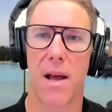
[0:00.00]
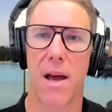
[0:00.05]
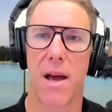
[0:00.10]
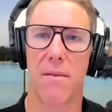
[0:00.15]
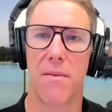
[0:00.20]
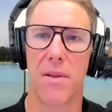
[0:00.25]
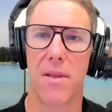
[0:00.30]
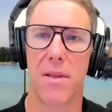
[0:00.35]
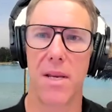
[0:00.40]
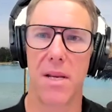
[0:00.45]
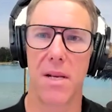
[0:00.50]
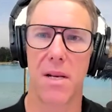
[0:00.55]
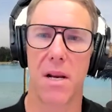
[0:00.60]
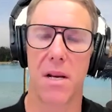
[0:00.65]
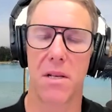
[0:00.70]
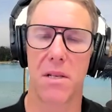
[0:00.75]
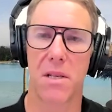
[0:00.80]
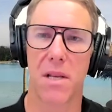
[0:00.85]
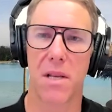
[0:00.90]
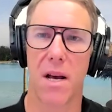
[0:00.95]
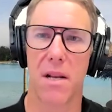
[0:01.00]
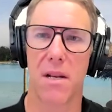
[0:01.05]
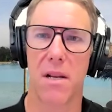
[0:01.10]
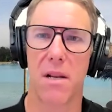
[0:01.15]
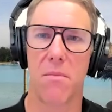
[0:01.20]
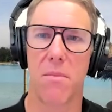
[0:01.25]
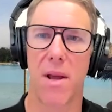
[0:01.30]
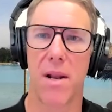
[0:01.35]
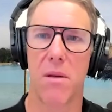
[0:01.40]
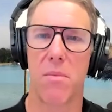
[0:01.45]
I have a teenage son,
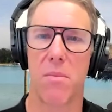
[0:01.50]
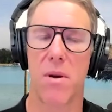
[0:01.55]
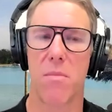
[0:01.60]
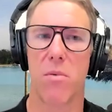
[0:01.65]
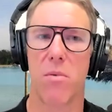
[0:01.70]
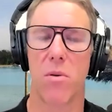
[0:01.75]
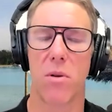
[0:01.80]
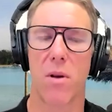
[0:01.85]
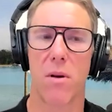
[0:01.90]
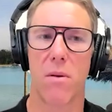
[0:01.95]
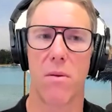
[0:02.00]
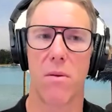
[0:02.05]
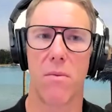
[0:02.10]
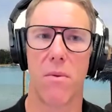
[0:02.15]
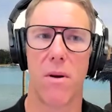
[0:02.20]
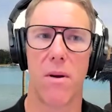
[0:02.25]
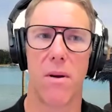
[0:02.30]
and many people can